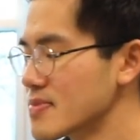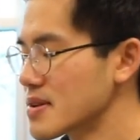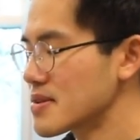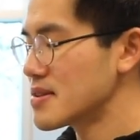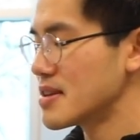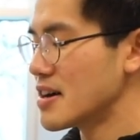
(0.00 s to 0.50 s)

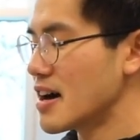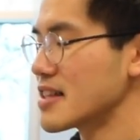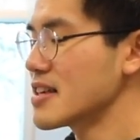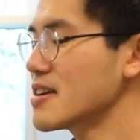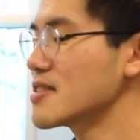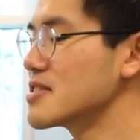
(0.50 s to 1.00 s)

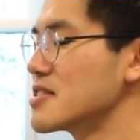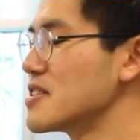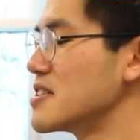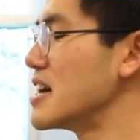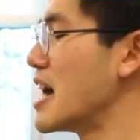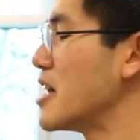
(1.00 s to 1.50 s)
I think
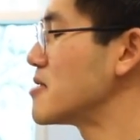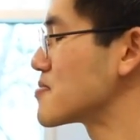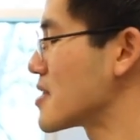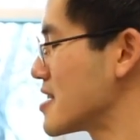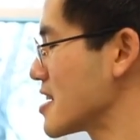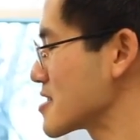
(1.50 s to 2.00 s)
the end
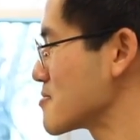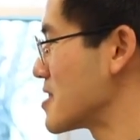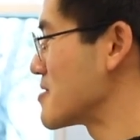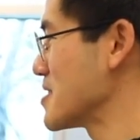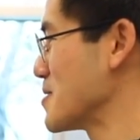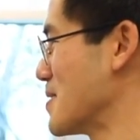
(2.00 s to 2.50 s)
product went
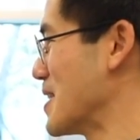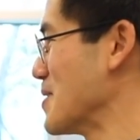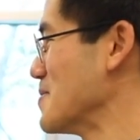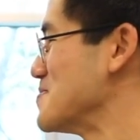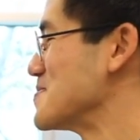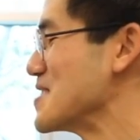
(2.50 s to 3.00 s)
really well.
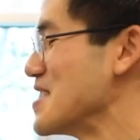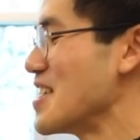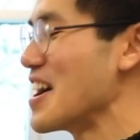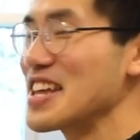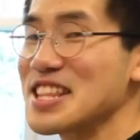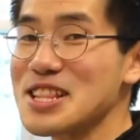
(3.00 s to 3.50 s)

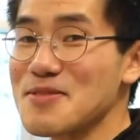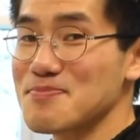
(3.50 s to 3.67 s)
I think the